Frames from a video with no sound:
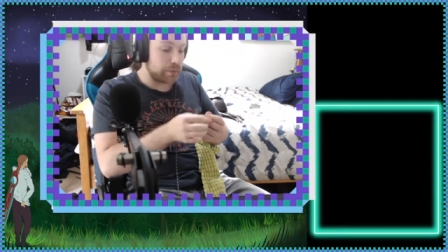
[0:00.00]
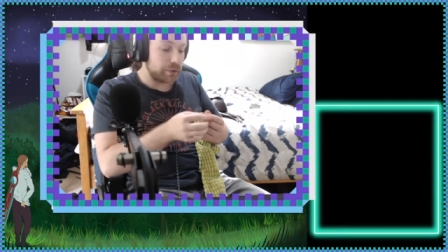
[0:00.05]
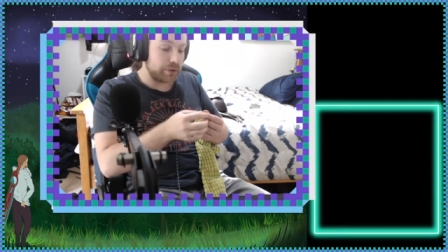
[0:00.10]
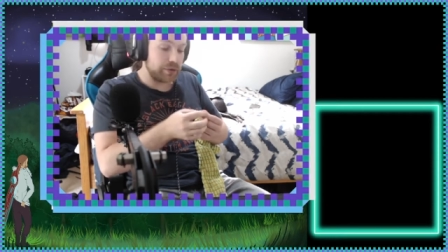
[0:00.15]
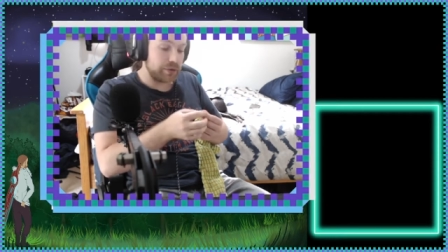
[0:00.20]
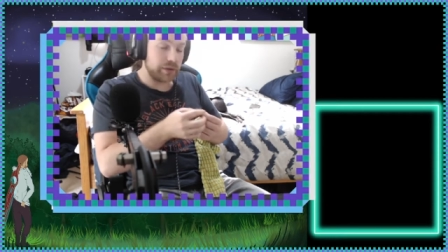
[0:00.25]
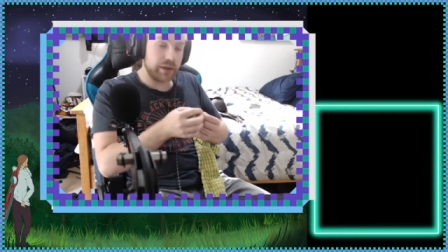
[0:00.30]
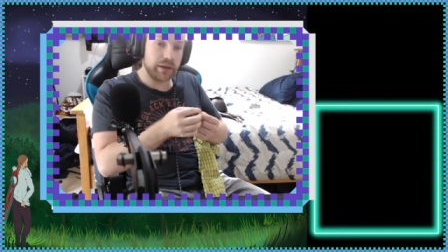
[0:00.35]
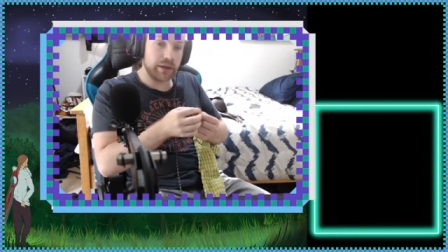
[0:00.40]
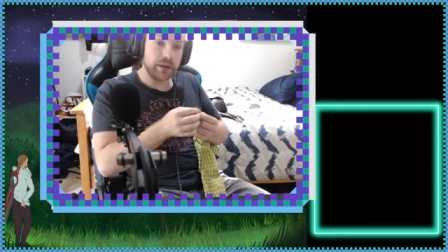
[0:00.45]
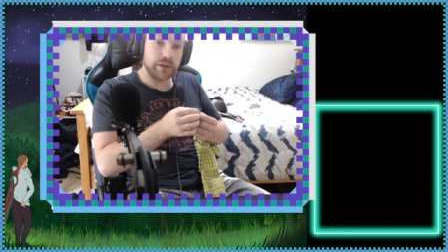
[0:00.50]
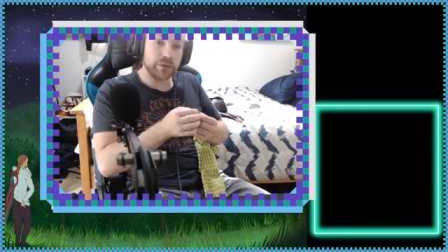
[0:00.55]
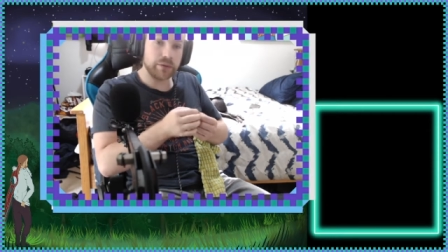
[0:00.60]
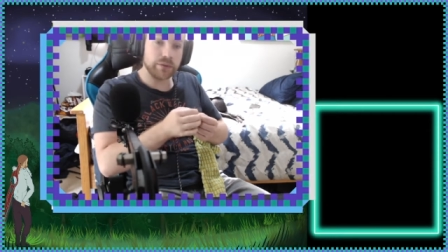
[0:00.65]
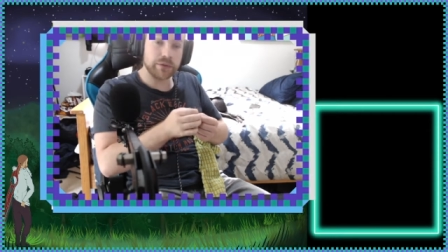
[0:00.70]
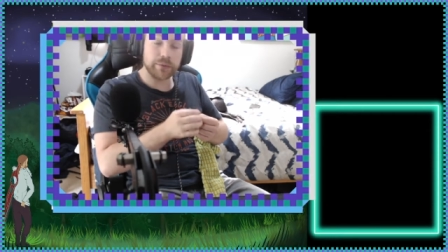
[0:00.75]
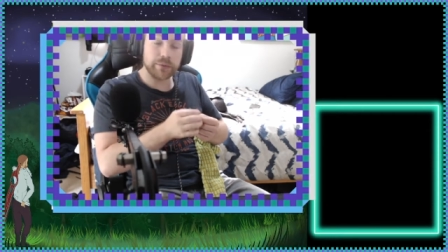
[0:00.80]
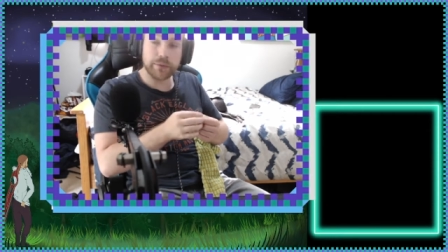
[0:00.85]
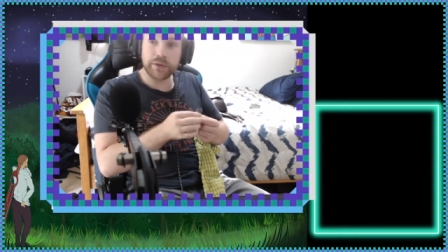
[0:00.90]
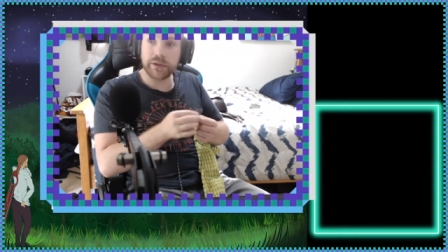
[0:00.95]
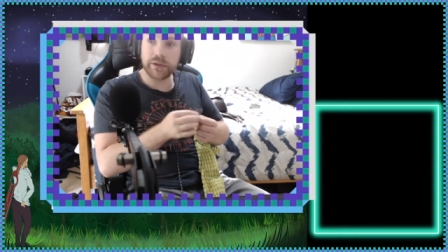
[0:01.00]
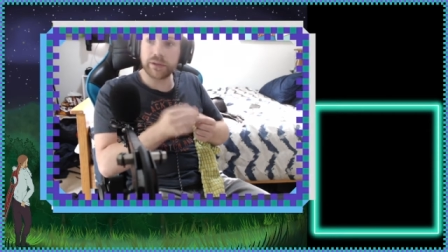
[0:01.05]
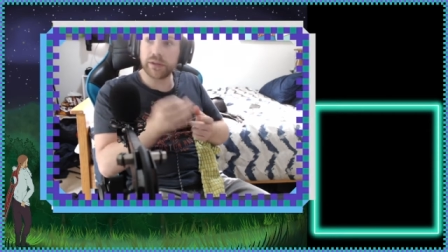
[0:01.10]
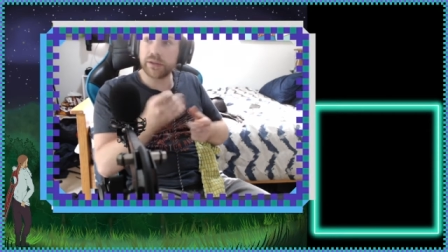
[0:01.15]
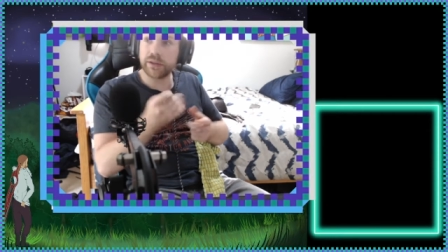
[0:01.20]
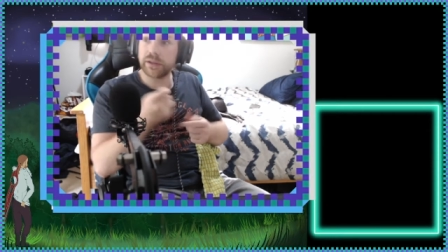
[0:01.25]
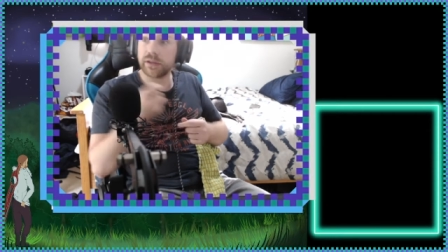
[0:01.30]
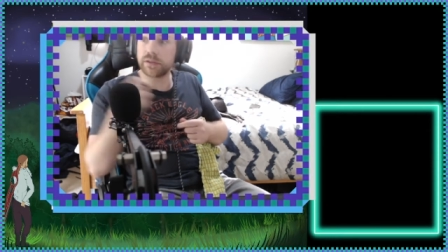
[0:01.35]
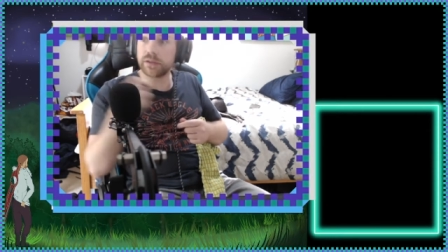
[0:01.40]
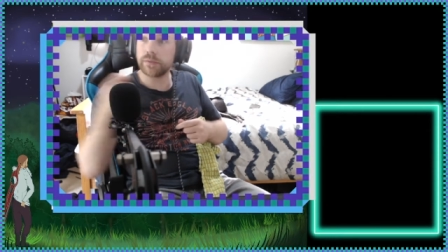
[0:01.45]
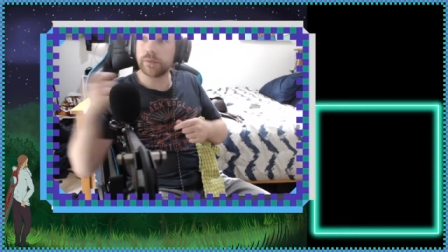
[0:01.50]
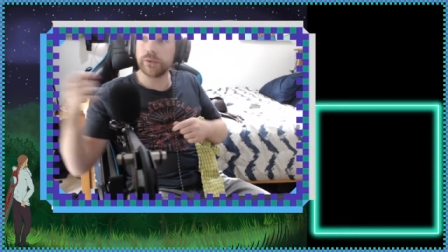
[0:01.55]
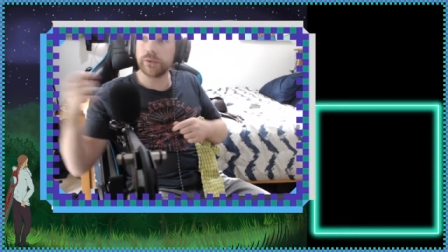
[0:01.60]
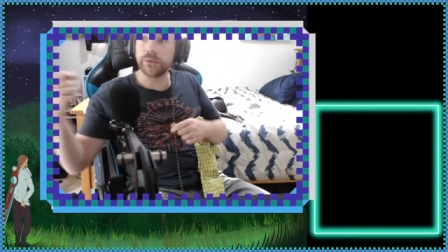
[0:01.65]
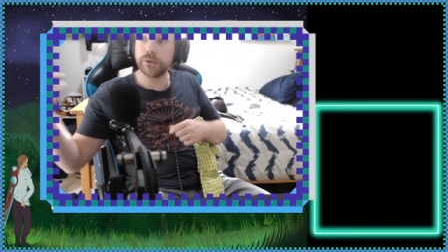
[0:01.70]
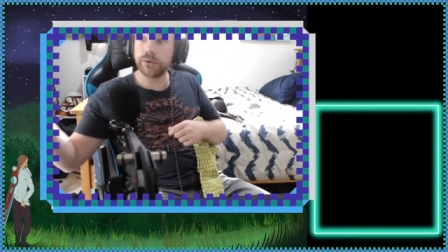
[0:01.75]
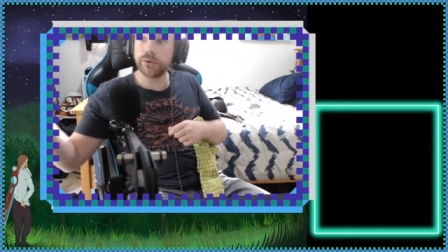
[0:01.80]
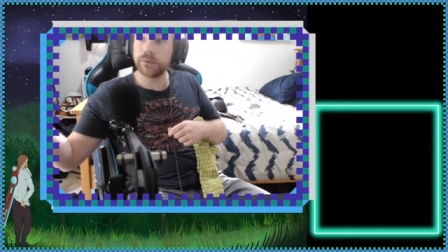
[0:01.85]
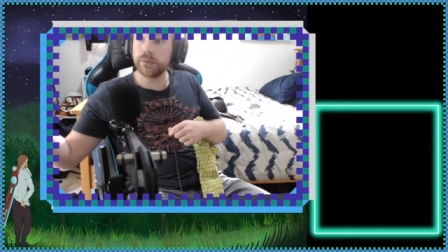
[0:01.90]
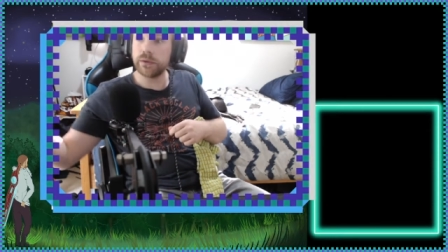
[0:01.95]
or a leg or something like that that gets
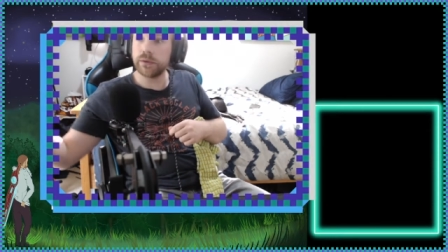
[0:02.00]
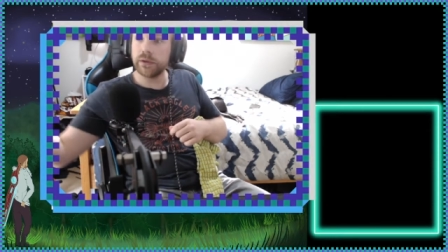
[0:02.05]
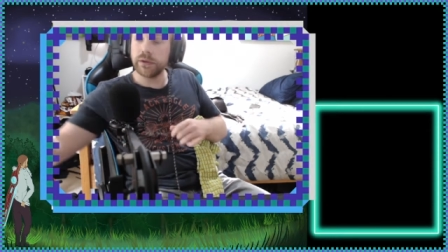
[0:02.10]
pulled on.